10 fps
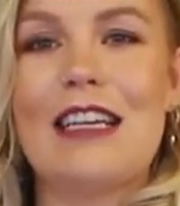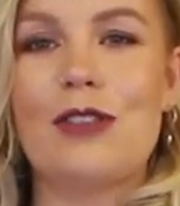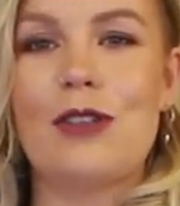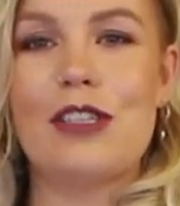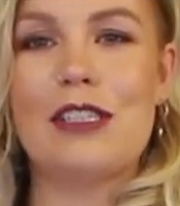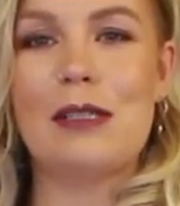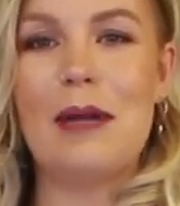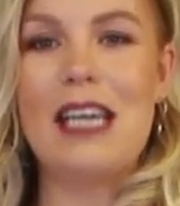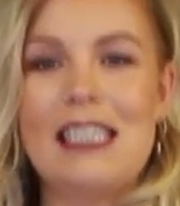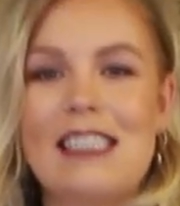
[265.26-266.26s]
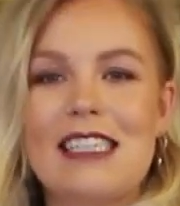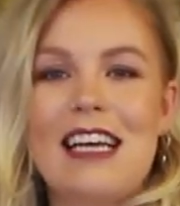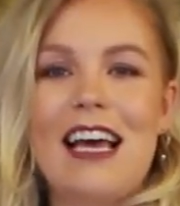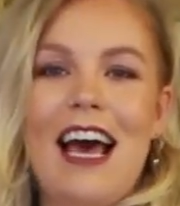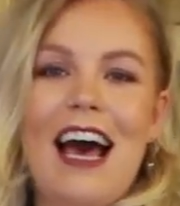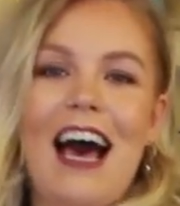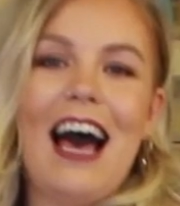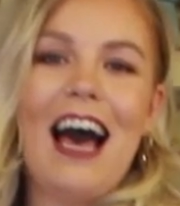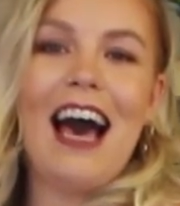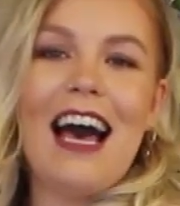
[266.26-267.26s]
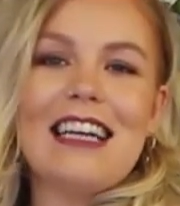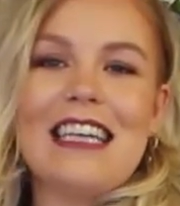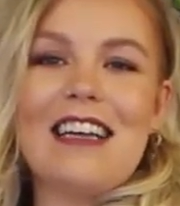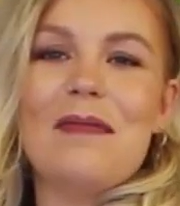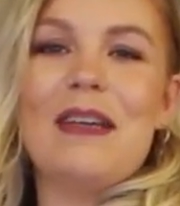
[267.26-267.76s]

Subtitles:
has got a split down the